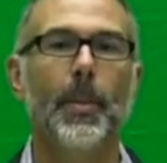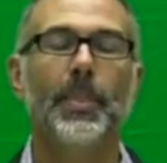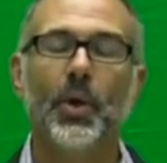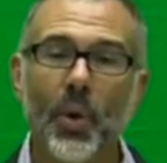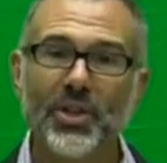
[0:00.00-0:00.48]

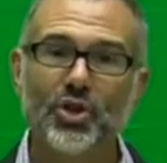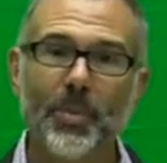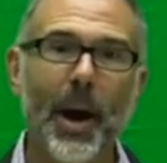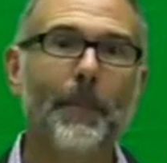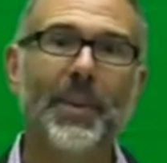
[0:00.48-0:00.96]
The
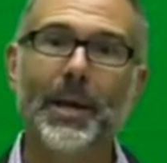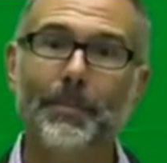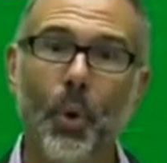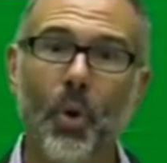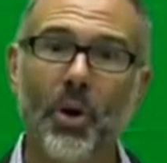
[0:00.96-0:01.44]
question about being
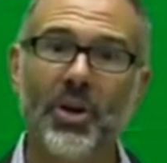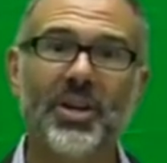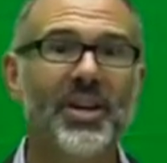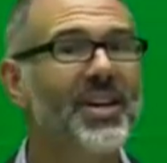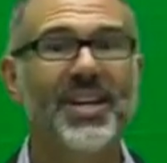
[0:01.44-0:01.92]

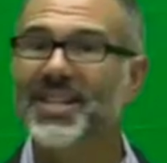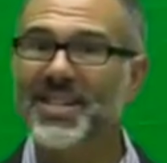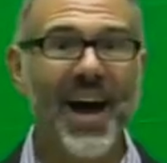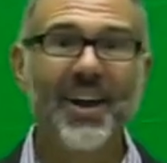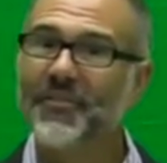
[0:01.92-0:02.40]
bored is
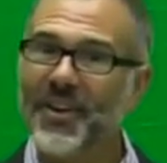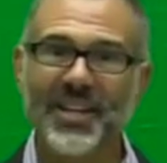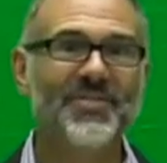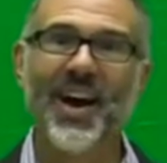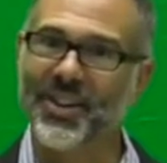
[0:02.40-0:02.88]
not a
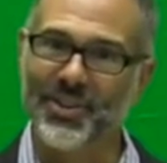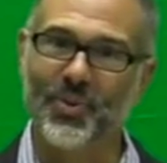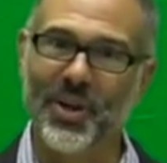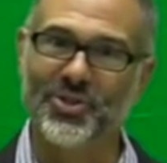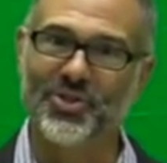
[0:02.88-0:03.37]
face valid
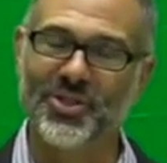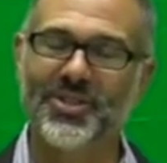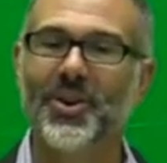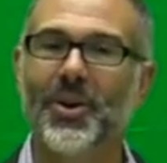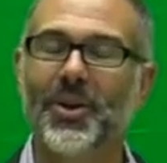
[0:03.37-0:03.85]

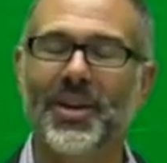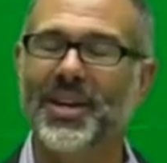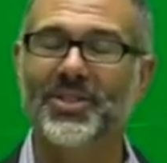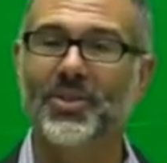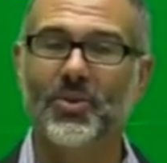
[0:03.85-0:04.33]
question.
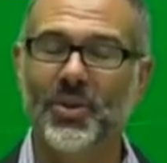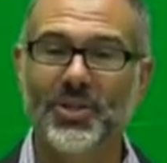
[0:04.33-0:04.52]
It's a